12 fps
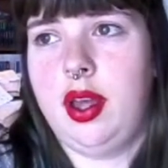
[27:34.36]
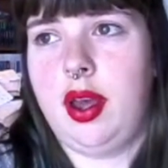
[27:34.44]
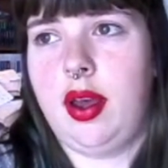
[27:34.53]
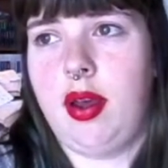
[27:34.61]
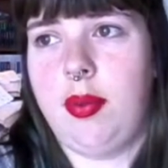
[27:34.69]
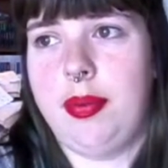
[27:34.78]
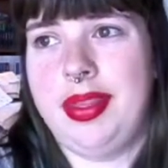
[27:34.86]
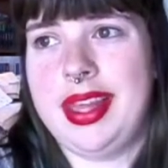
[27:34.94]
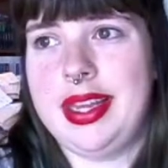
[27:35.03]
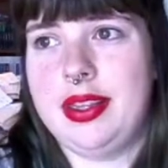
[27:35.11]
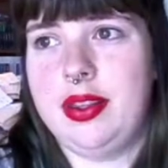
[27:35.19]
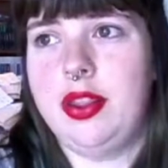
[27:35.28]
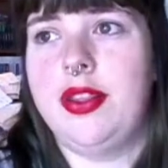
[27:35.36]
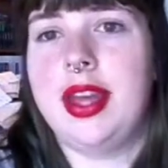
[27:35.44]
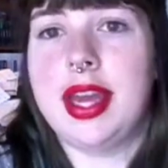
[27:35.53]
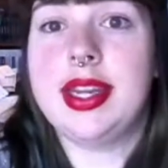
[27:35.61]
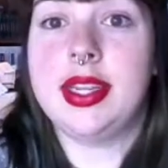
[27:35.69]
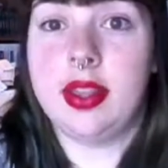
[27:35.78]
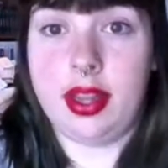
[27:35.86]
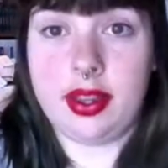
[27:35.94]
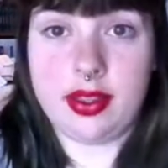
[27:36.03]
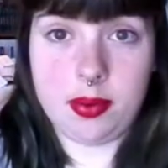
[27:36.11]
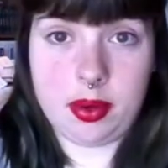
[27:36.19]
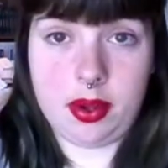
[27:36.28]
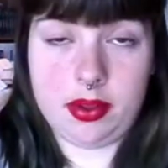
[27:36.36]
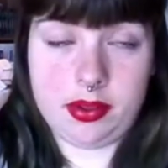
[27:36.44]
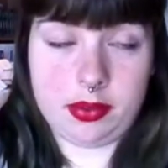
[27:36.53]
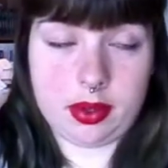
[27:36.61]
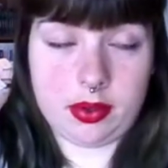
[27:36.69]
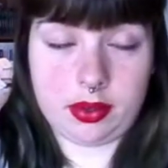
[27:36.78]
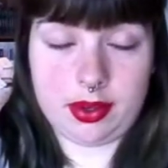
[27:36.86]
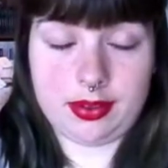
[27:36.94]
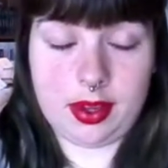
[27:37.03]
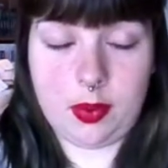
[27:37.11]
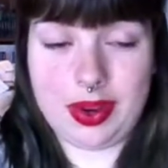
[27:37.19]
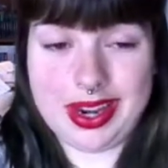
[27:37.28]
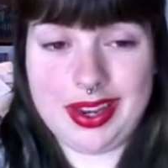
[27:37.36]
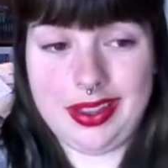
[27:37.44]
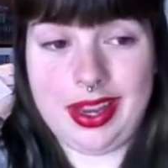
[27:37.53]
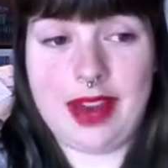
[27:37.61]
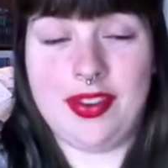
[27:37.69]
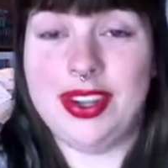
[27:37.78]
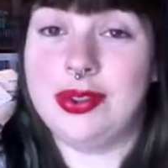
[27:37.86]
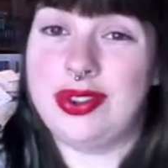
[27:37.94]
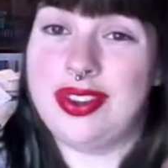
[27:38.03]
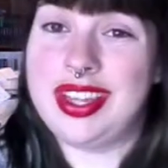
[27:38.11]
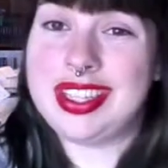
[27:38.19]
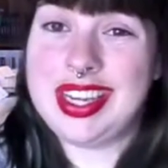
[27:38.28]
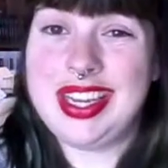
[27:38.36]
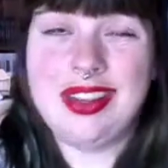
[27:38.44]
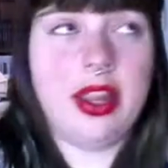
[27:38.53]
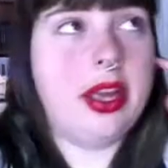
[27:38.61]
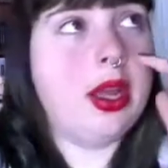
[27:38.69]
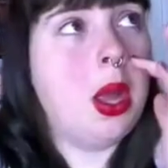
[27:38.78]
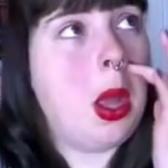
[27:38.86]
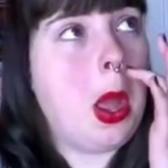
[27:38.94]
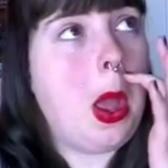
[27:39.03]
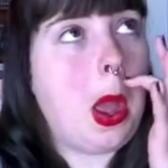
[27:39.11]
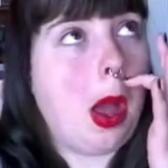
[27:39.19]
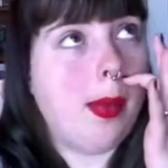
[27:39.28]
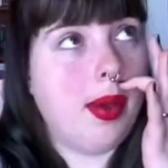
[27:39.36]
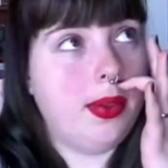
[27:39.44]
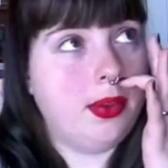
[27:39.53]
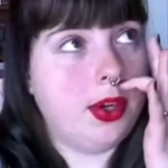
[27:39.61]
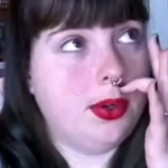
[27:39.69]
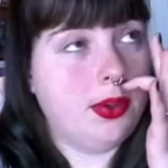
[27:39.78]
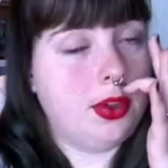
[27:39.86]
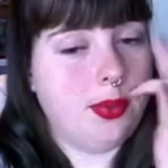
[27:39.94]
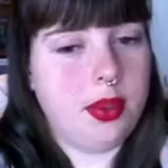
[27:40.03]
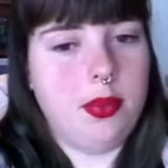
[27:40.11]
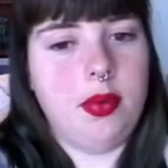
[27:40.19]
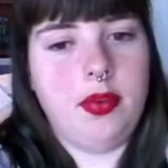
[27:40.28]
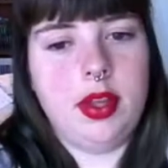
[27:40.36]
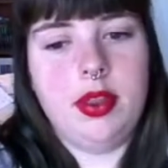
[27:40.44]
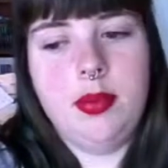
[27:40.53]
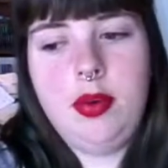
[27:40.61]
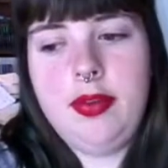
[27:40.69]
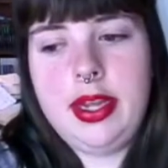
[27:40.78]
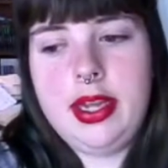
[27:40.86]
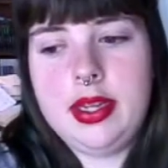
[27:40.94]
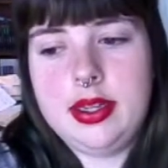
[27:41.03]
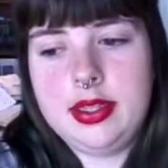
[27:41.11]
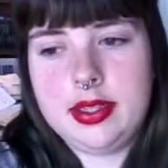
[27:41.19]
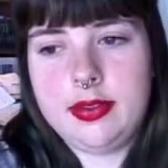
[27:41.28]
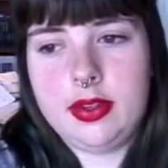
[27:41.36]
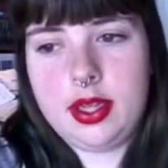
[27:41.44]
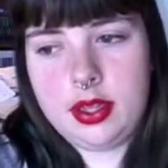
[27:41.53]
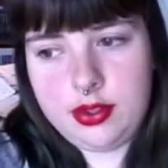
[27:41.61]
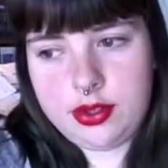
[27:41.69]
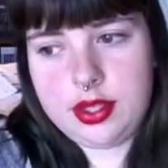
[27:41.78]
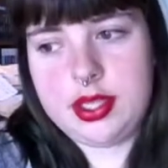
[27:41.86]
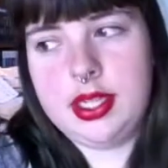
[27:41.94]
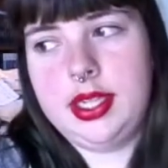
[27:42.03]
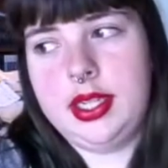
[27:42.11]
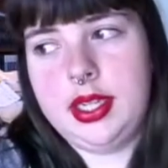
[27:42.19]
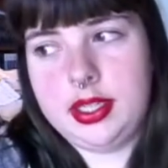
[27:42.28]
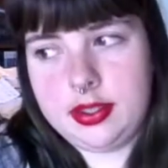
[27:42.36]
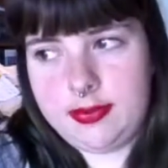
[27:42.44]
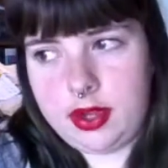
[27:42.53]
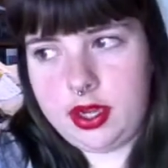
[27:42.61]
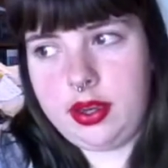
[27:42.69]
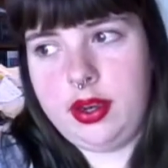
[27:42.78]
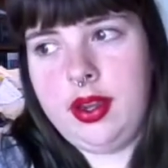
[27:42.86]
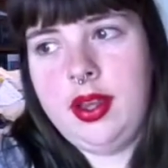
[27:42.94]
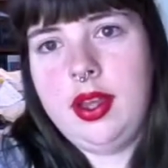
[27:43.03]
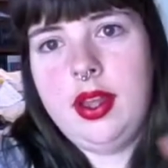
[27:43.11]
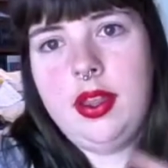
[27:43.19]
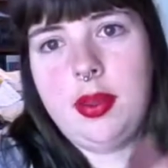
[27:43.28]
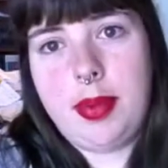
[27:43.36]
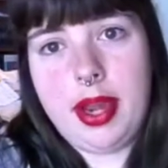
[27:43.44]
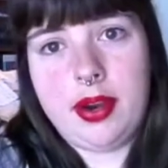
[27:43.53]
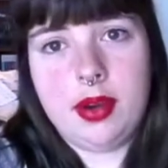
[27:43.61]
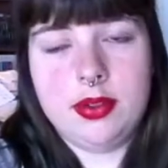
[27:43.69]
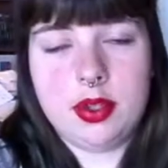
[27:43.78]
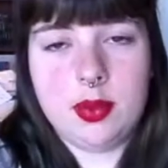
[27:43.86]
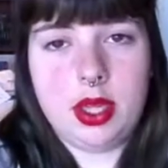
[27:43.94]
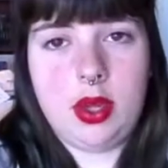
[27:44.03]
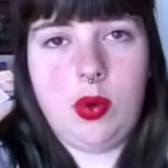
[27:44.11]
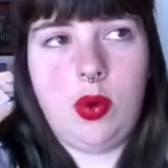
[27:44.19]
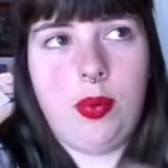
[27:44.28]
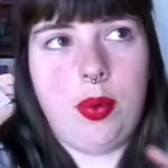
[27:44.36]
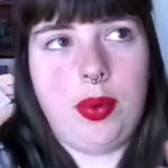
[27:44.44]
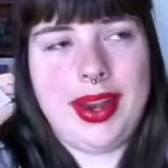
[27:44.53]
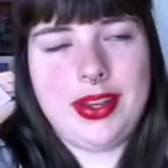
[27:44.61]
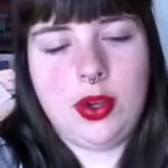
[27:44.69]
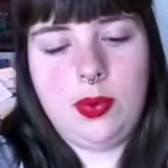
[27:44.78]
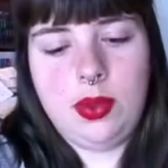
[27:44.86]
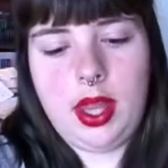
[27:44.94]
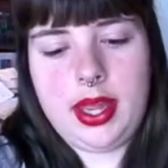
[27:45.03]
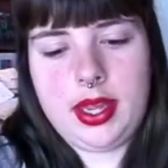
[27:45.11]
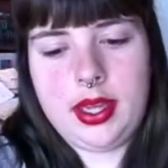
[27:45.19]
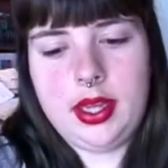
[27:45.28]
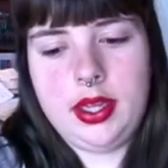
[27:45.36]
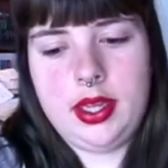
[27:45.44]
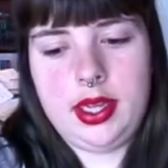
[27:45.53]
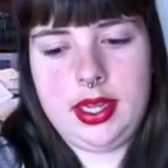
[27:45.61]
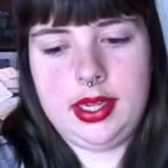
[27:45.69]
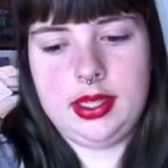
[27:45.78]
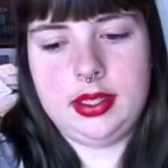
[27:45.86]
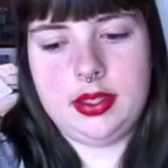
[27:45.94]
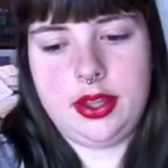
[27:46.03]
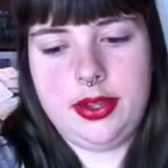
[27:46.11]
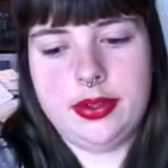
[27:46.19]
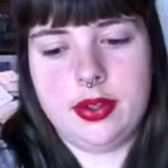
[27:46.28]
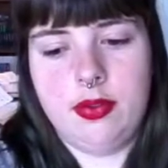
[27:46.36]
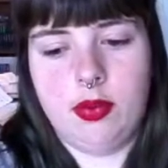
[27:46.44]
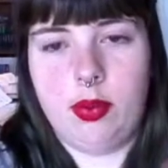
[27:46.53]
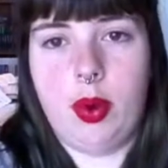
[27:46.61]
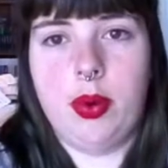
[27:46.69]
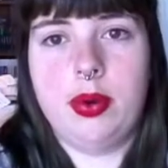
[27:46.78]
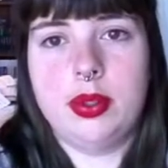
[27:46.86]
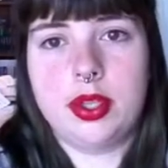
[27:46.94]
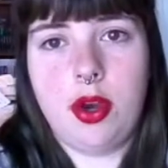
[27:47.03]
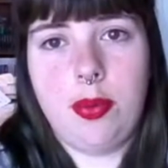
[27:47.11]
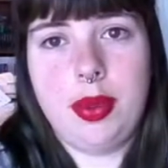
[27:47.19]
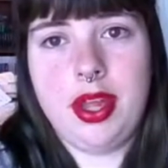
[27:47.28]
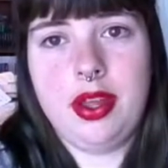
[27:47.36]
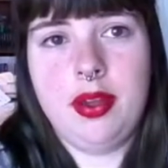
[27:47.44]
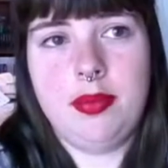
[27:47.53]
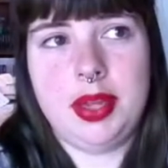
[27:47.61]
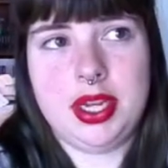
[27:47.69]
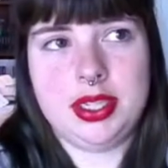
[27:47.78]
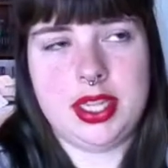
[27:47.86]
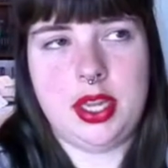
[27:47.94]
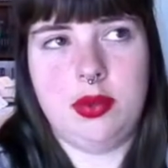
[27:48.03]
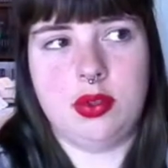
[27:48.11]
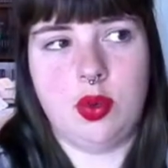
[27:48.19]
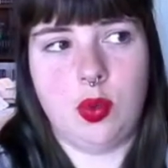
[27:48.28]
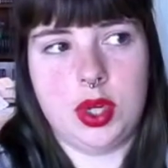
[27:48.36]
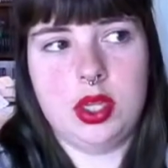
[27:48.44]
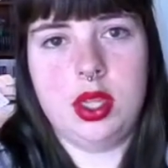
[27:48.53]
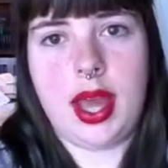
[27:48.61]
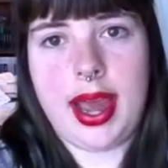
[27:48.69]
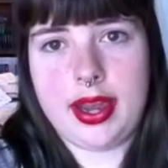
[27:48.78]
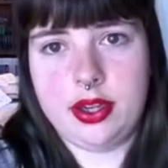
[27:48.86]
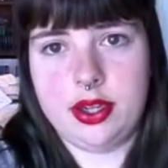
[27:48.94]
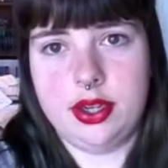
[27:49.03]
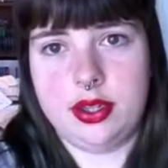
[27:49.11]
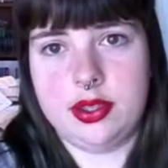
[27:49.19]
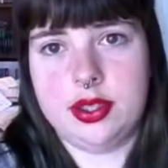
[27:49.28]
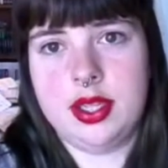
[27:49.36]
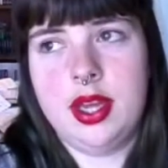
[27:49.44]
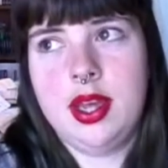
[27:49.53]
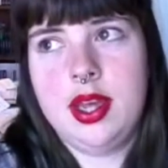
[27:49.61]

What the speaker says: The thing I didn't like, there we go, this is what I was going to say. What I didn't like after I told you the things I did like about the general trip in the movie. The movie is interesting, it's fun, the backgrounds are really cool, but what I don't like is the use of rotoscoping, because they used real actors